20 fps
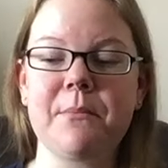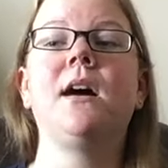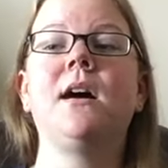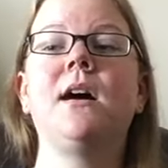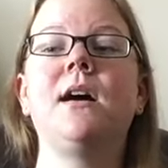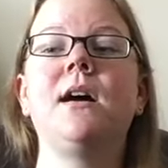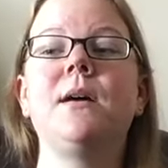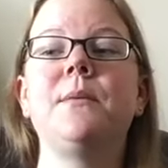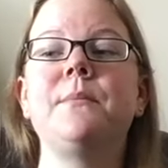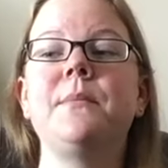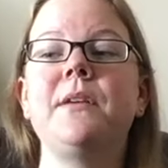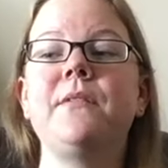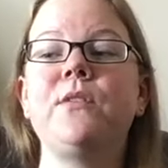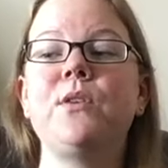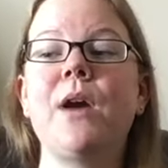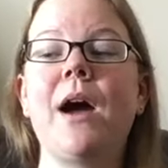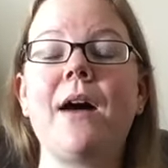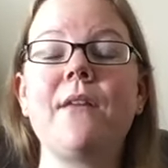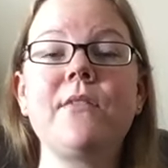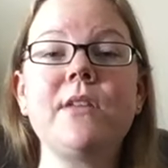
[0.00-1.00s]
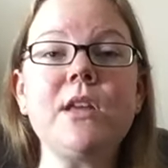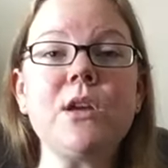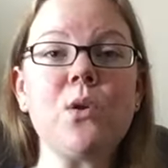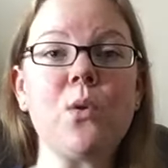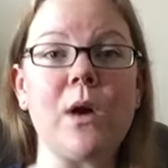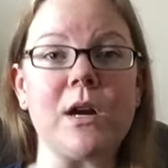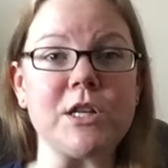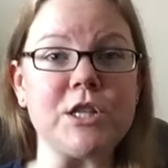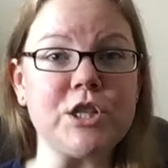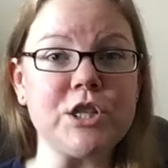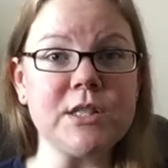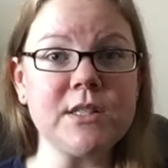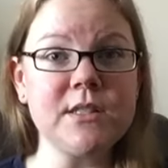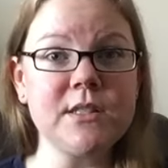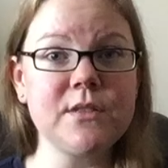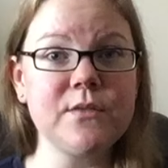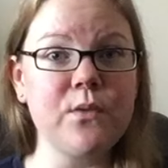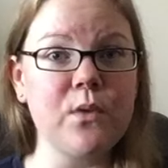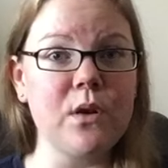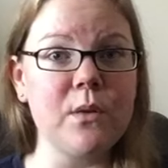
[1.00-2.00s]
Um, if you have any
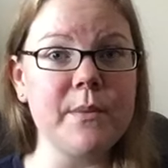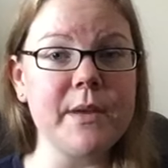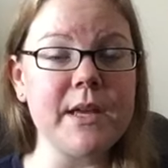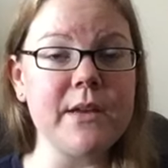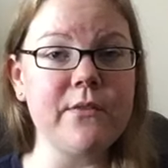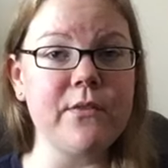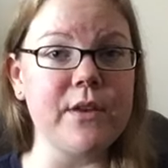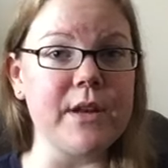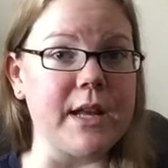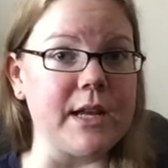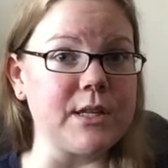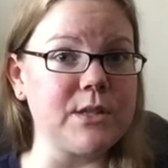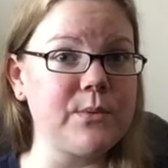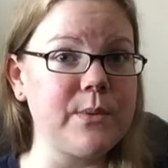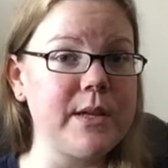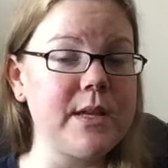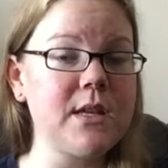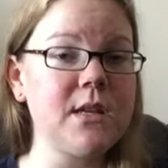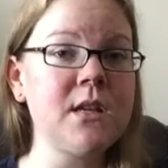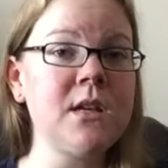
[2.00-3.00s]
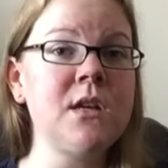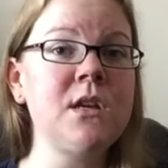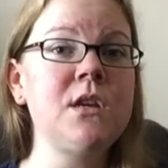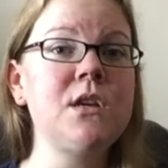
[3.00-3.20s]
questions for me for next week,